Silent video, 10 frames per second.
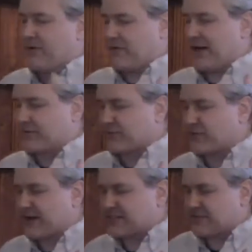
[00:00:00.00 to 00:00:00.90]
after
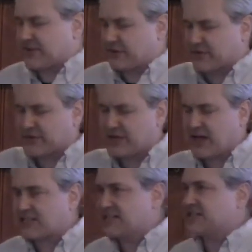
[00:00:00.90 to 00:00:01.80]
France fell to the
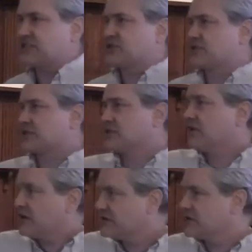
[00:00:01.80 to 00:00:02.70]
Nazis, he took it to
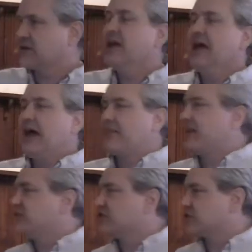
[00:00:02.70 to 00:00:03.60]
London, and
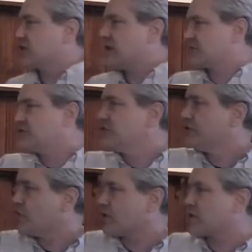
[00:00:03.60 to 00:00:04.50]
then he took it off to New
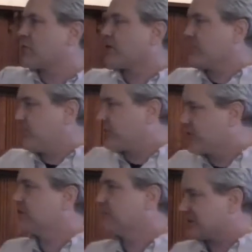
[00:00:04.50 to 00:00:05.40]
York, where he put it
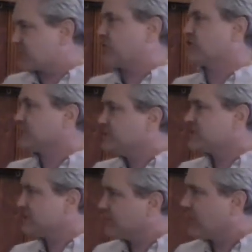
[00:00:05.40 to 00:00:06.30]
in the Metropolitan
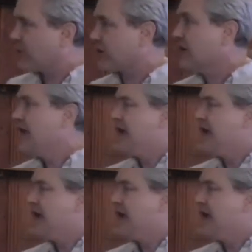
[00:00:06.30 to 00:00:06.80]
Museum of Art.